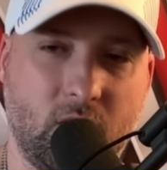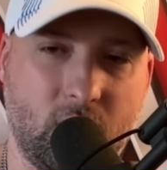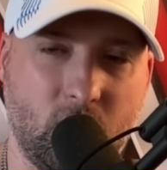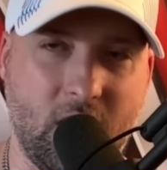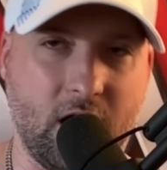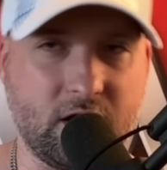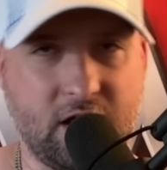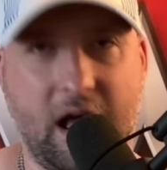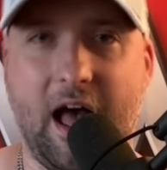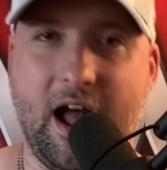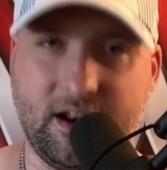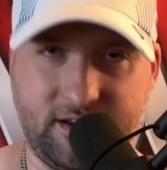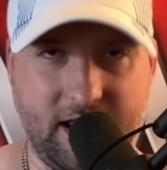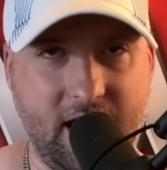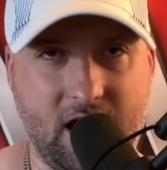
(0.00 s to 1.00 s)
Well,
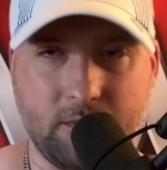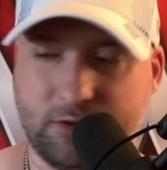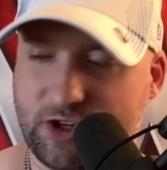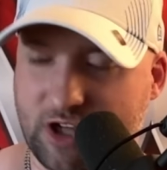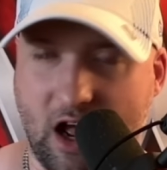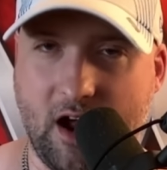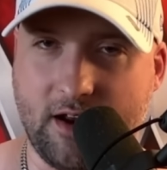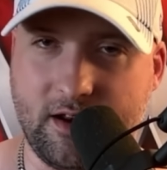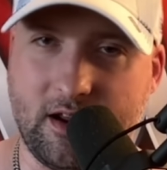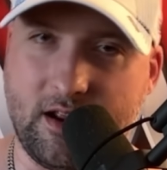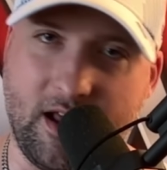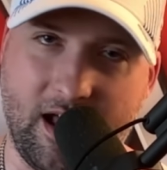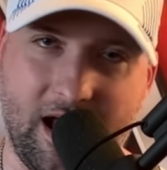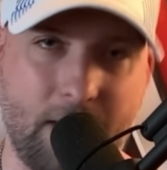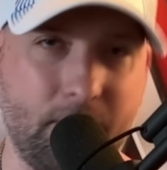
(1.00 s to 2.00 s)
goddamn, son,
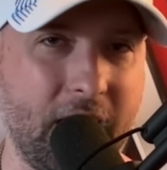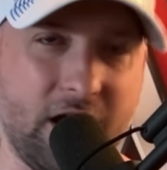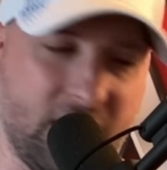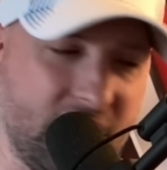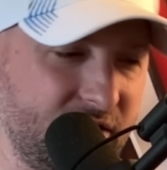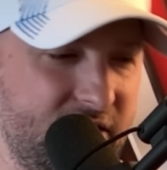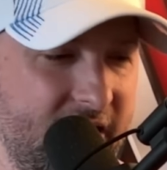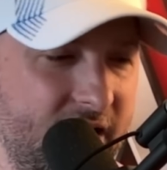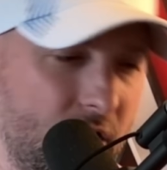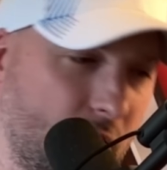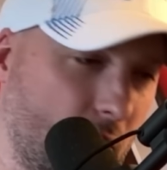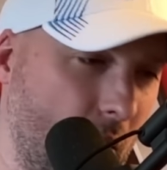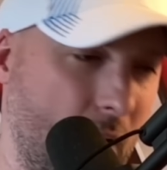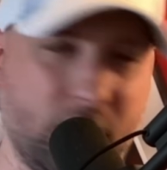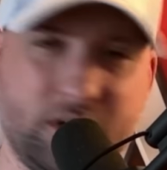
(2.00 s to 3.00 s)
I'm not going to date or
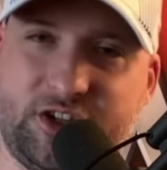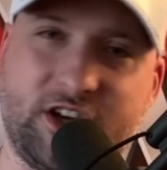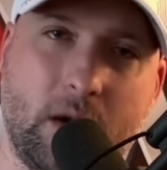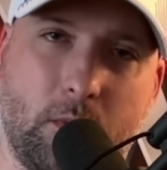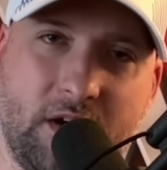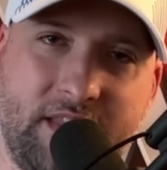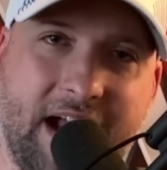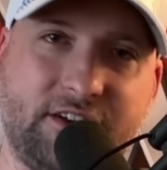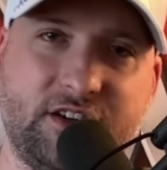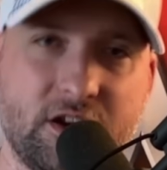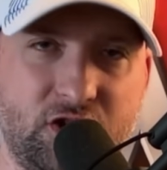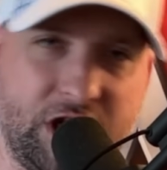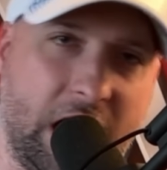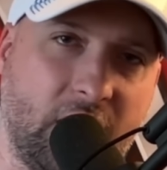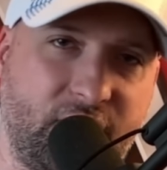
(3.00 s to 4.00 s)
go out with someone that's in
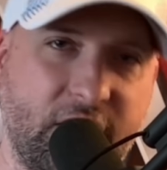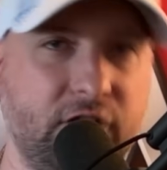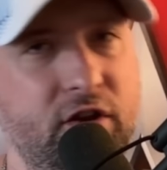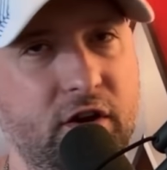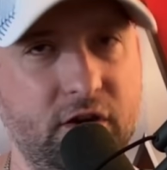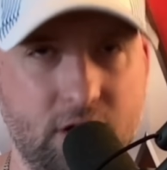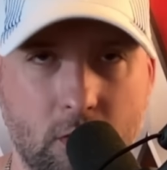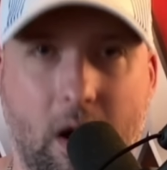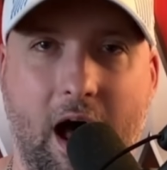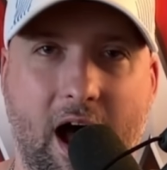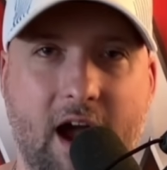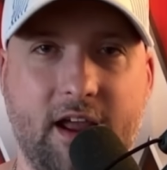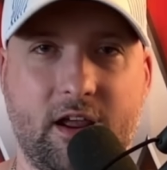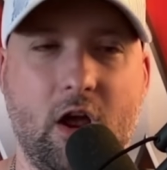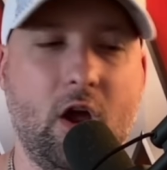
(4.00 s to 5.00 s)
jail for
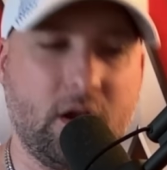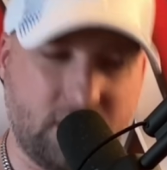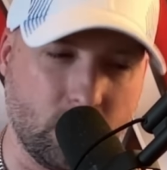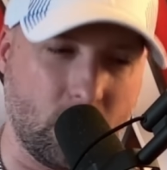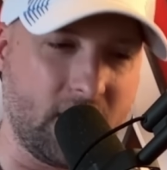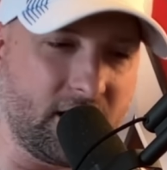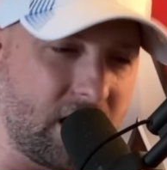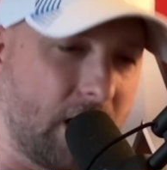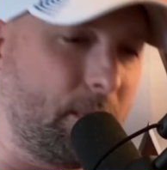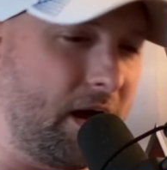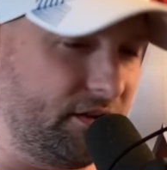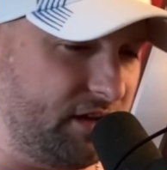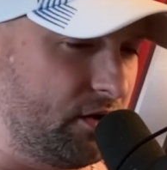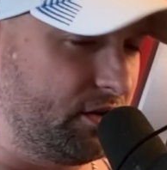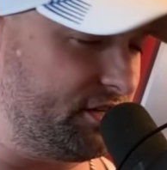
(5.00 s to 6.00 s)
DUI. You want to come
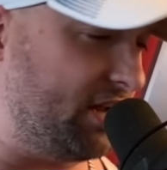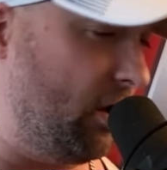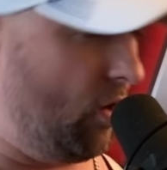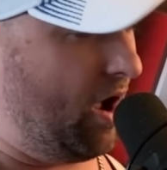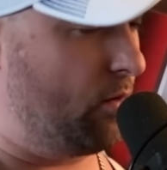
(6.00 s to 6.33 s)
out there and say, oh, I